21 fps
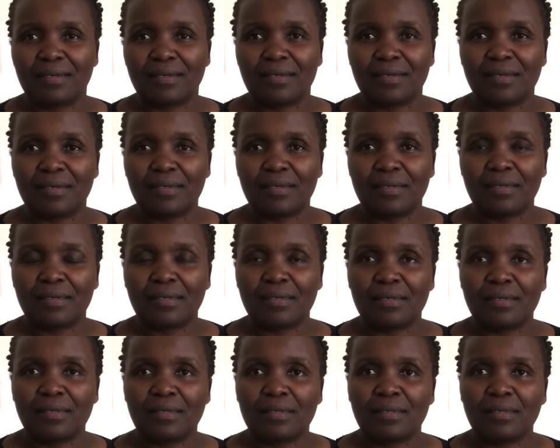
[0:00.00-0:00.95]

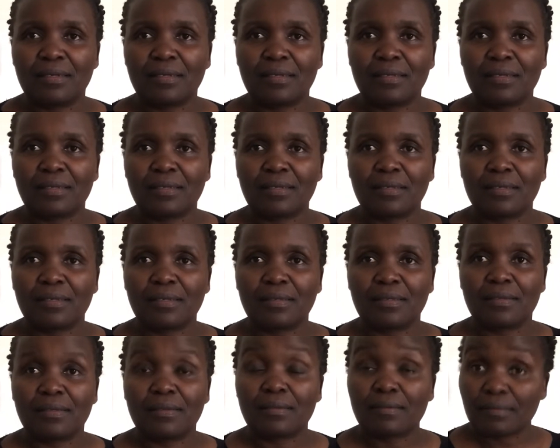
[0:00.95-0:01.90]

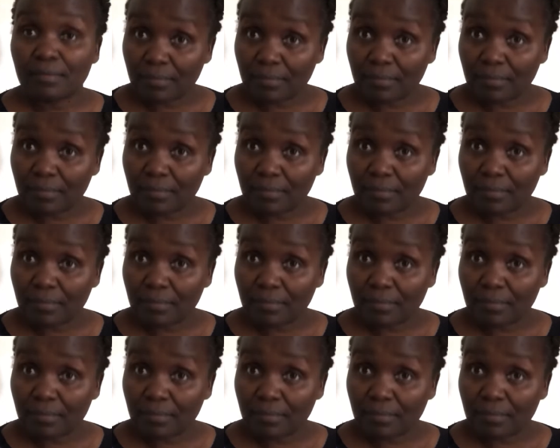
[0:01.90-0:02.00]
Nothing is said.